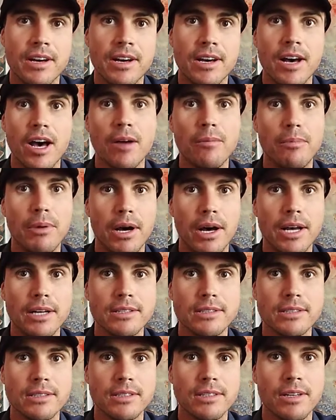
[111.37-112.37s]
a
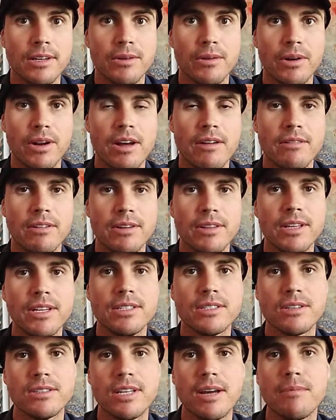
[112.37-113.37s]
bus or whatever. These
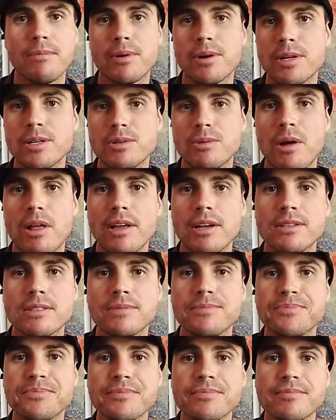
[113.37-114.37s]
are temporary dwellings
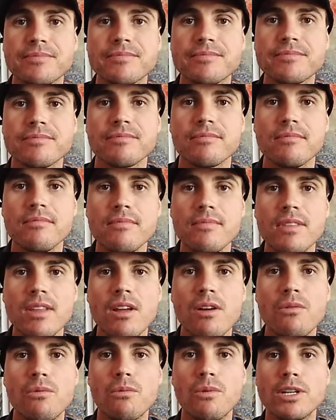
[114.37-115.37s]

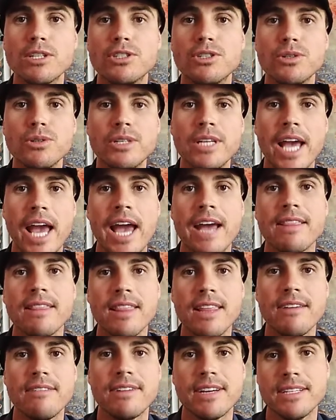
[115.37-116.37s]
which you can
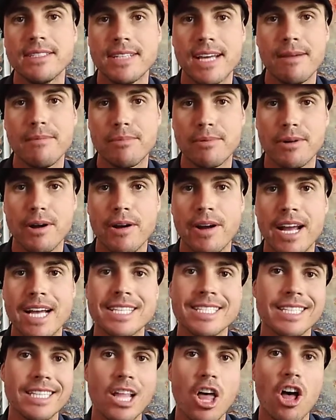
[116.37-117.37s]
live in temporary
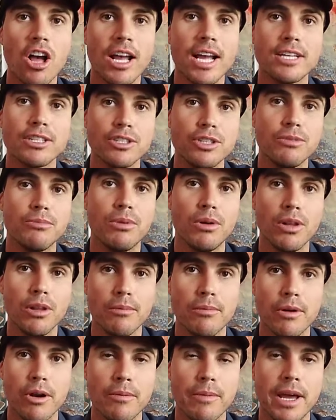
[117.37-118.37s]
as long as you pull a
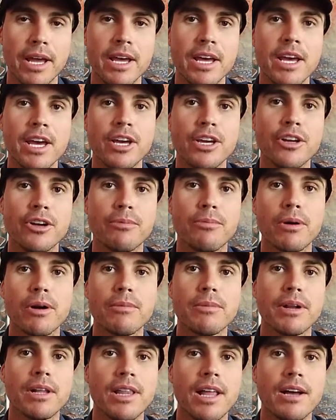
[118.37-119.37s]
permit. Your
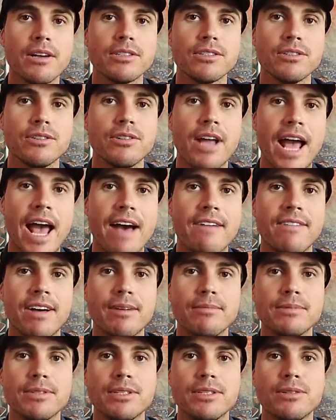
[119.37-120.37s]
permit allows you to have
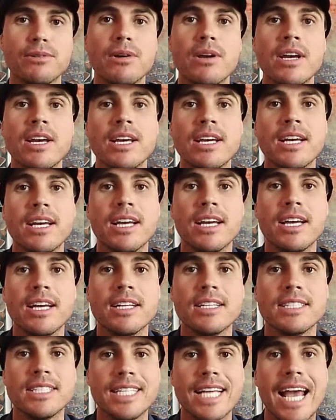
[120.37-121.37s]
up to
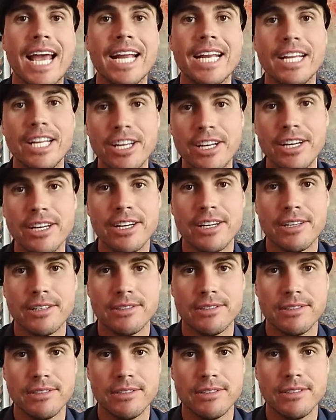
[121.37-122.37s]
10
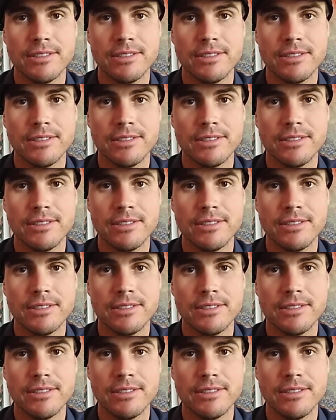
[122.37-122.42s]
years